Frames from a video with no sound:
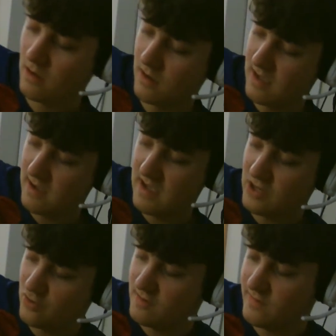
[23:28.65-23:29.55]
Okay,
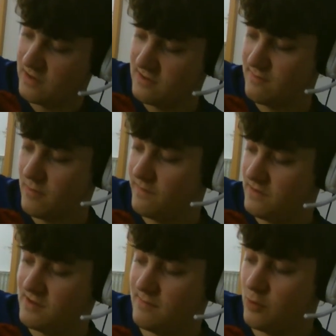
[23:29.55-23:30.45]
entries for
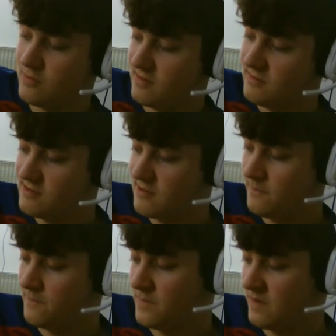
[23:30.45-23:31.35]
disposals
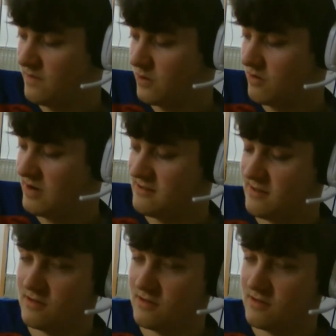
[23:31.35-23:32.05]
of non-current assets.